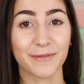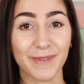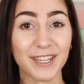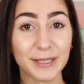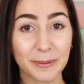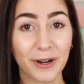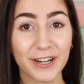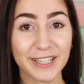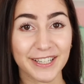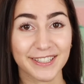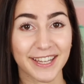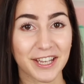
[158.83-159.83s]
The best
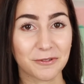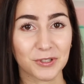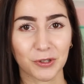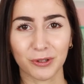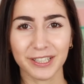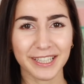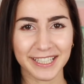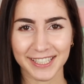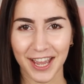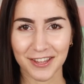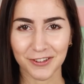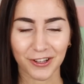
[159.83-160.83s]
part is that it was only like
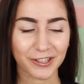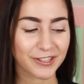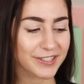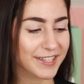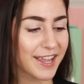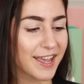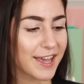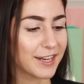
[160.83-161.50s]
$10,